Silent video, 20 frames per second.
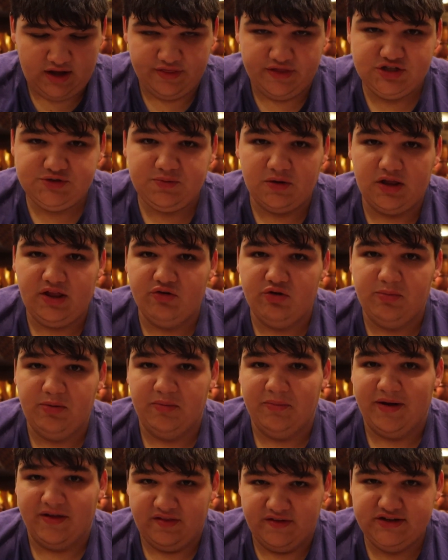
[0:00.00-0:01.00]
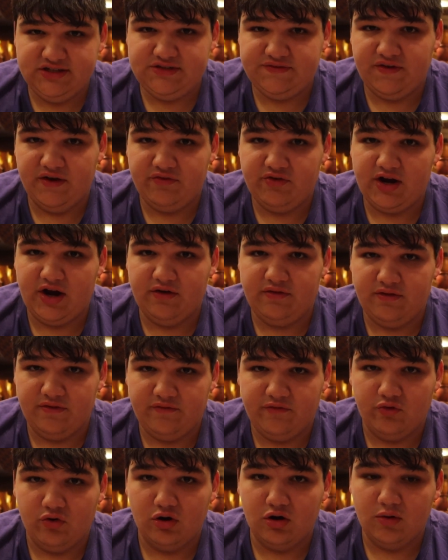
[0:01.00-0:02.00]
This probably would be my least favorite out of the
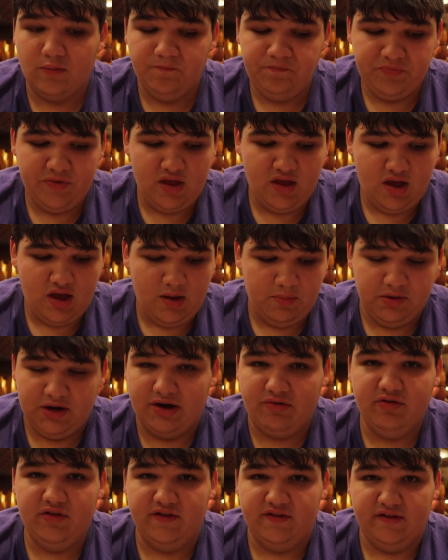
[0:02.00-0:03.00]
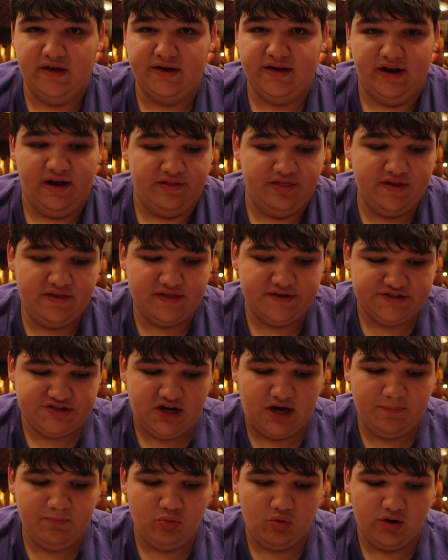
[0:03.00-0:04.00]
4, but I really liked it. I think the
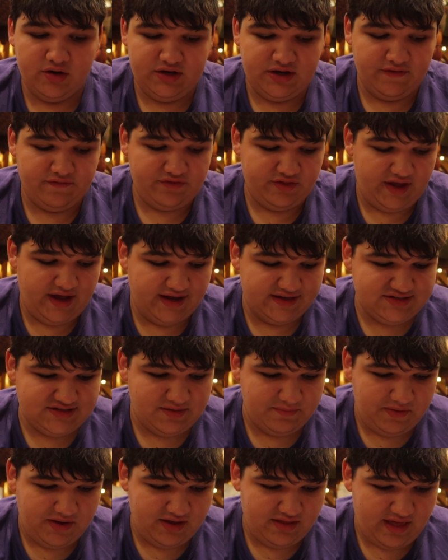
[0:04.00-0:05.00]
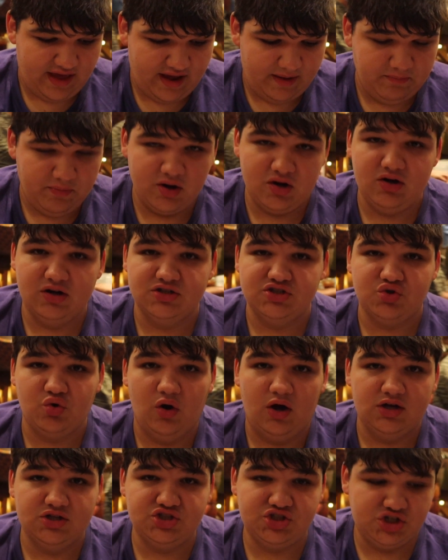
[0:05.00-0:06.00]
top one definitely has to be that butternut
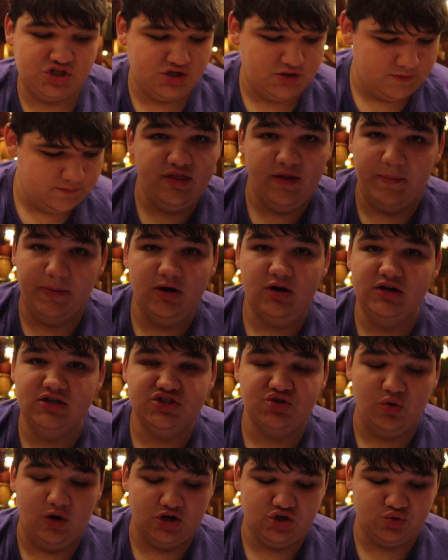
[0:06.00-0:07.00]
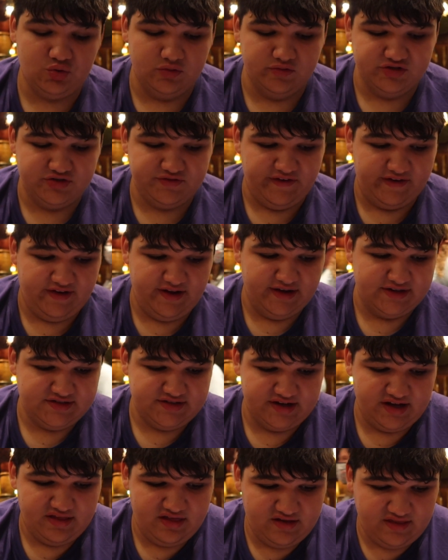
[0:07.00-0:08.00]
squash. The butternut squash one was
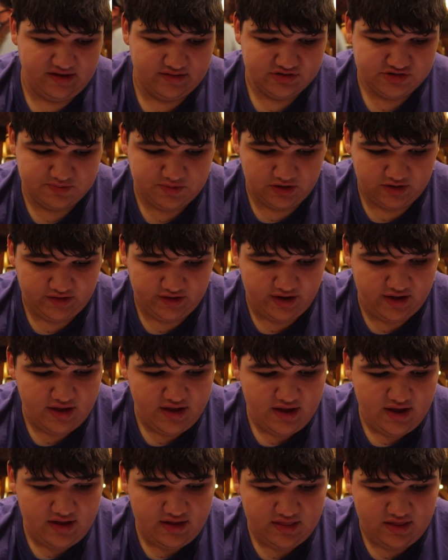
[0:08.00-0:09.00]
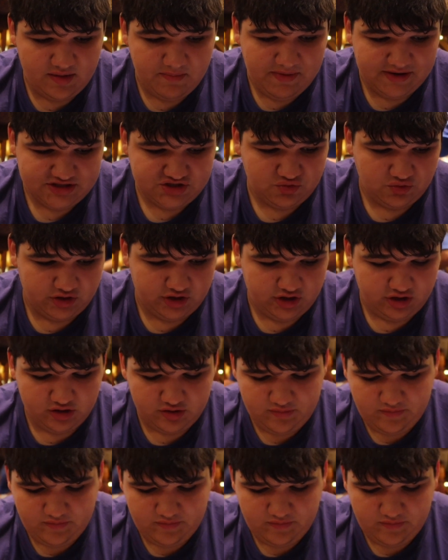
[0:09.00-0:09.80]
fantastic. I think that was probably the best one here.